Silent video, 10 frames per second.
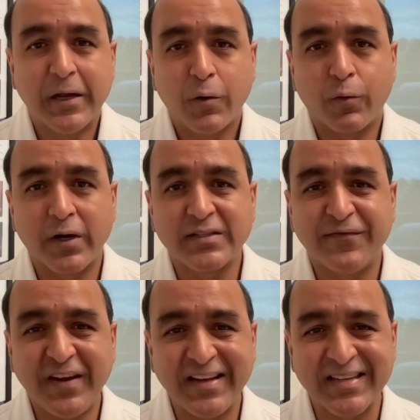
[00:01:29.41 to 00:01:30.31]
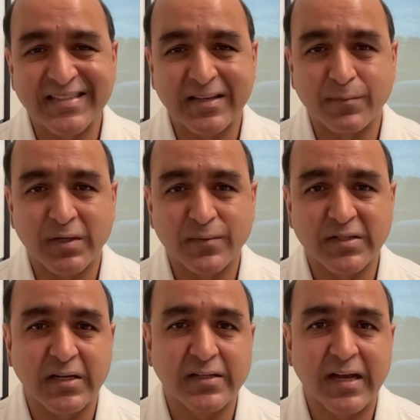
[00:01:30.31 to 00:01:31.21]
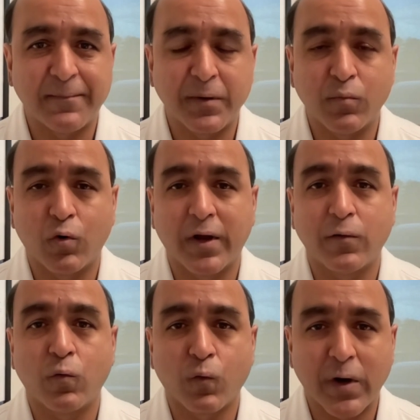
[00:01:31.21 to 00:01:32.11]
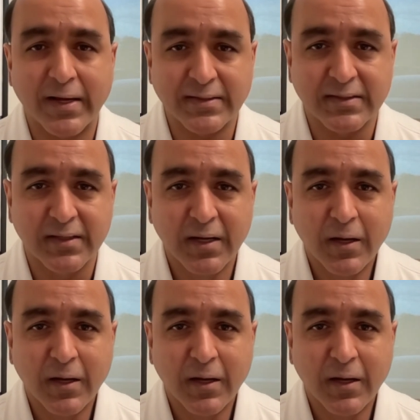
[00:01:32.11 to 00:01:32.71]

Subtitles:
Whereas venous symptoms tend to happen more at rest.